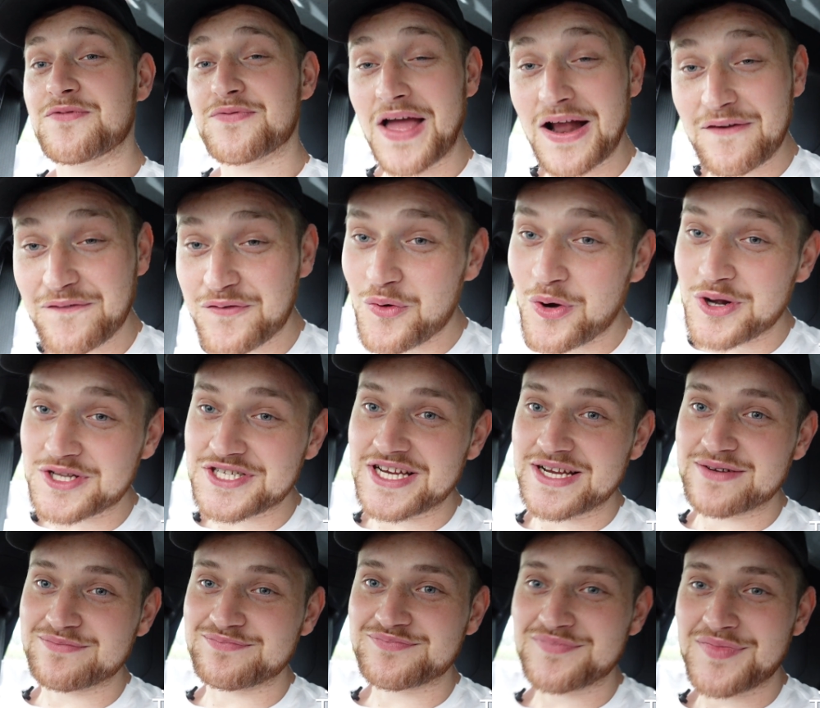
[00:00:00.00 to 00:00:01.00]
Thanks for
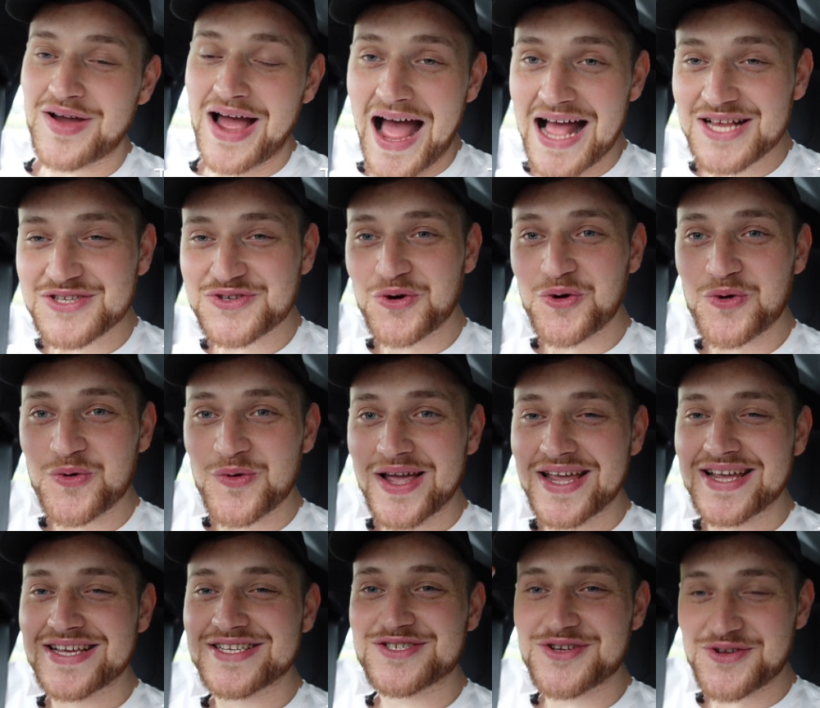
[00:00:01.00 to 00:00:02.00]
watching. As
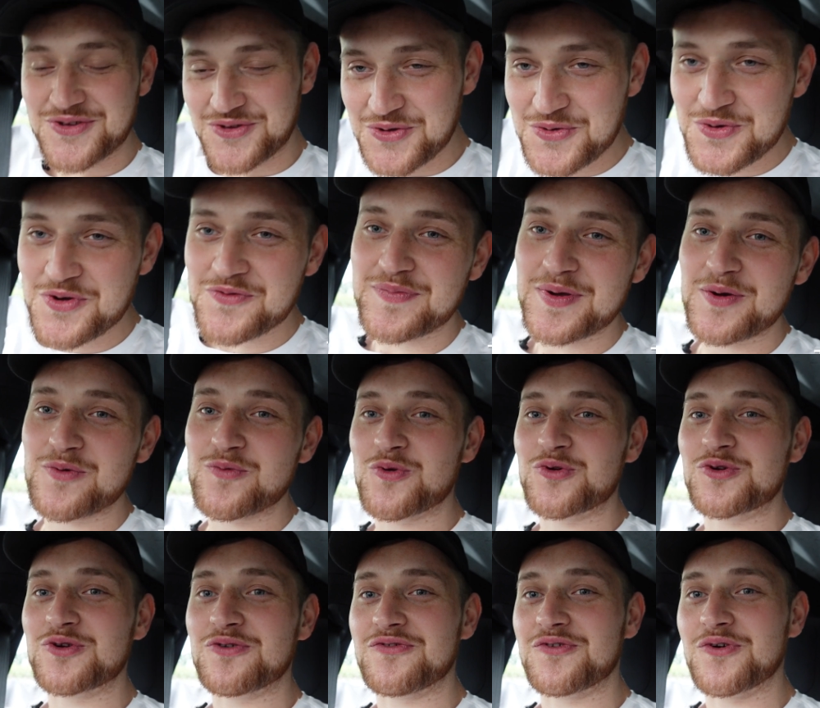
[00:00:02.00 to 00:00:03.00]
always, you have been
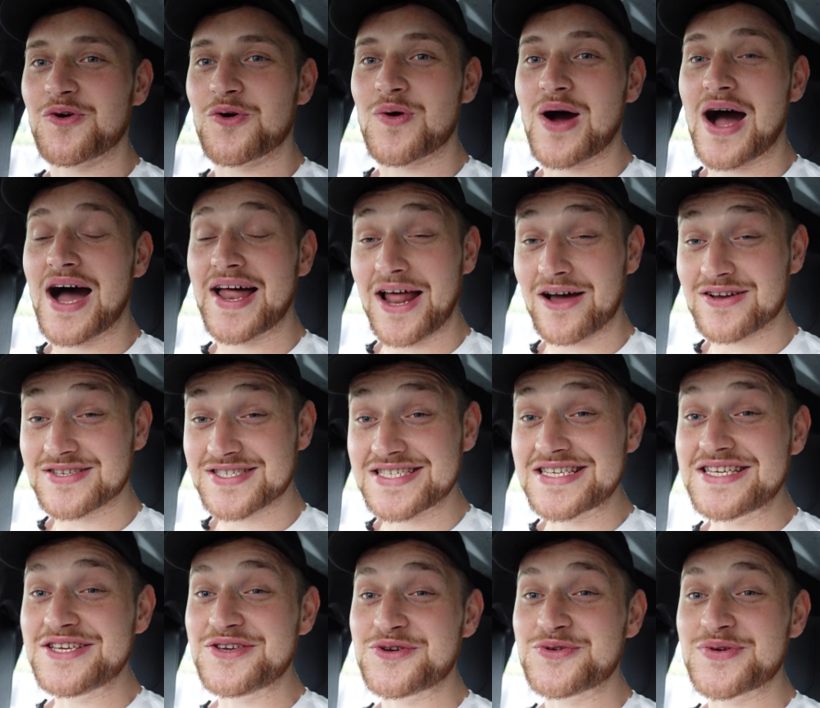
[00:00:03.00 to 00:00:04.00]
wonderful, and I'll
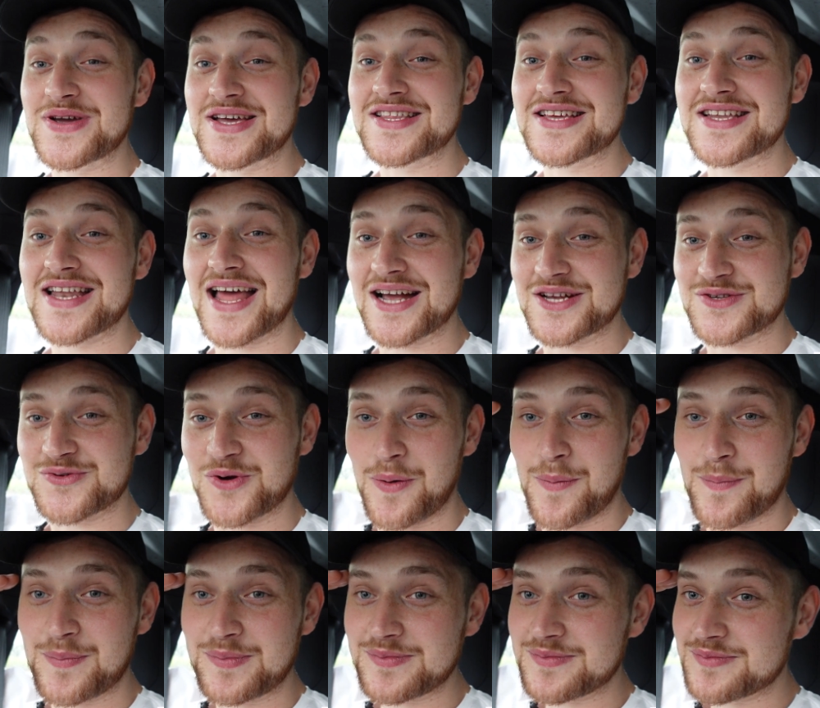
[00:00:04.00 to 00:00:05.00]
see you in the next
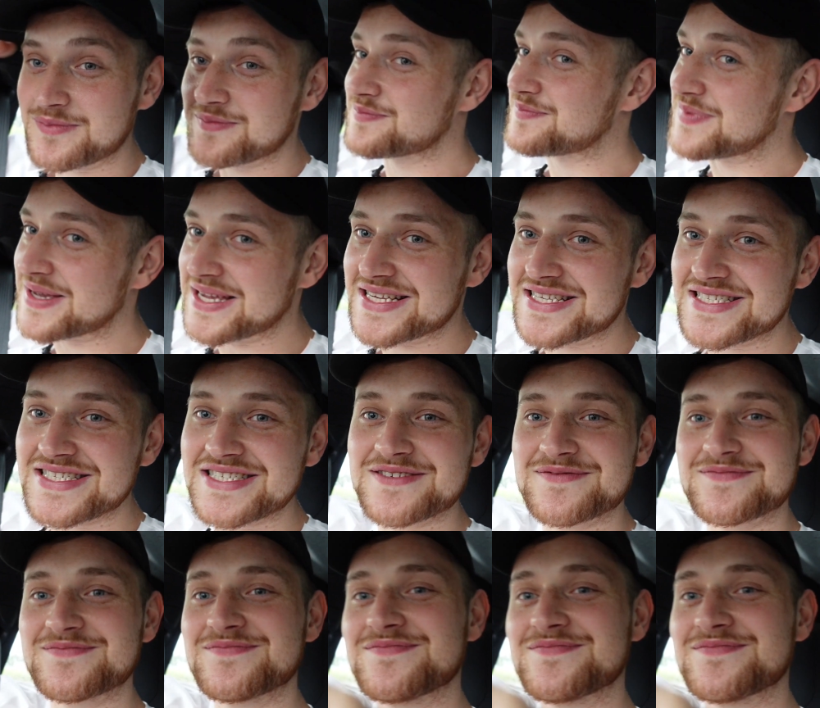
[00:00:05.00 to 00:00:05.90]
one. Peace.